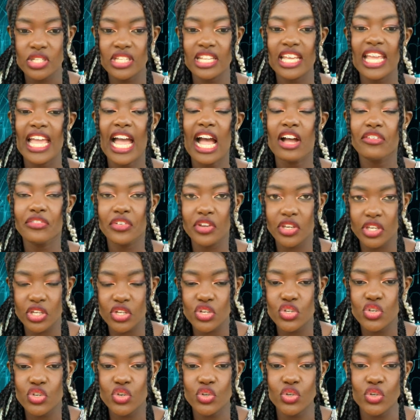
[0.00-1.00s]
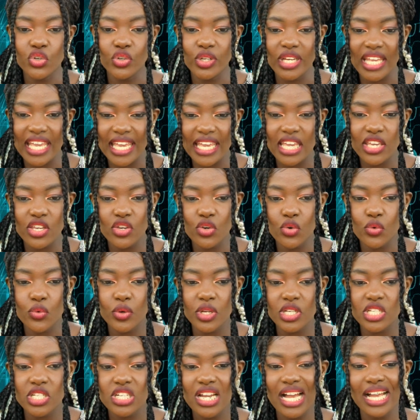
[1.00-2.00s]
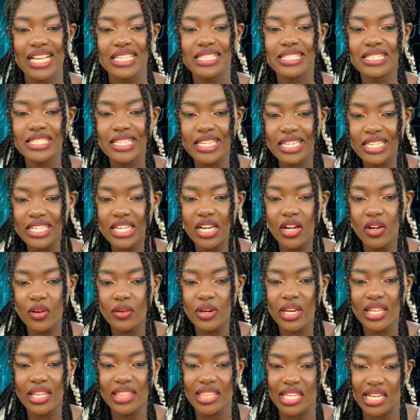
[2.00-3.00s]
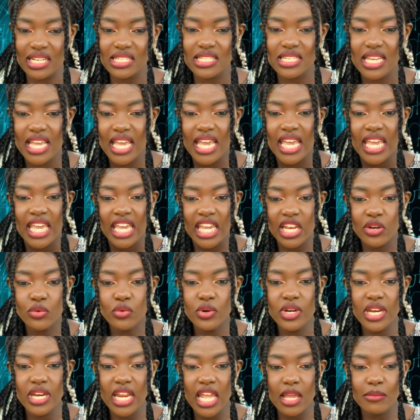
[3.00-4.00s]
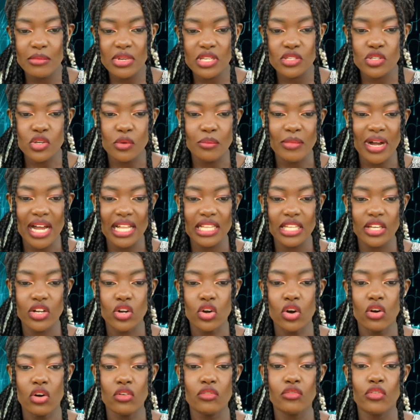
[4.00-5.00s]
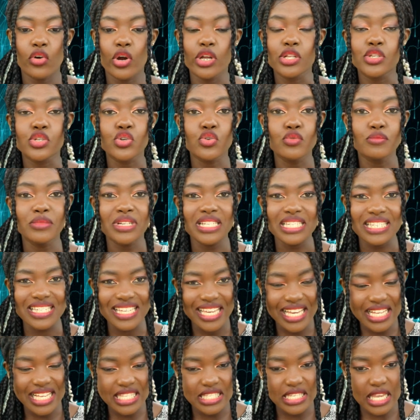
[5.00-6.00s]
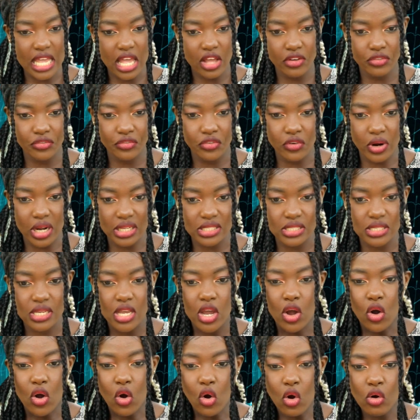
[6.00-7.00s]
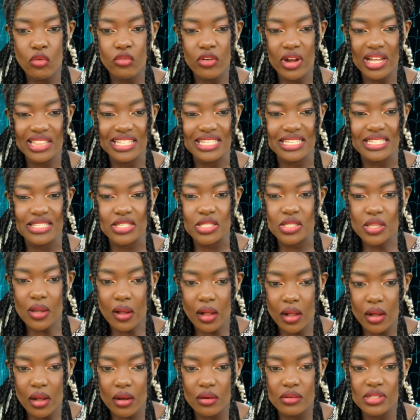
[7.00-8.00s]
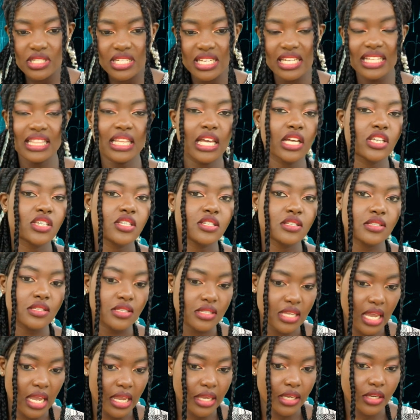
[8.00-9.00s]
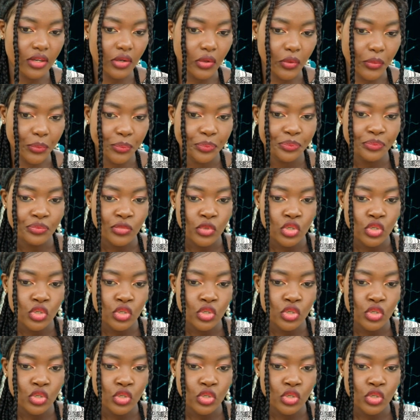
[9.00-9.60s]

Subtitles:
The African Union AU, which has signaled that it will name a Somalian convoy to mediate efforts over the stalled election cycle,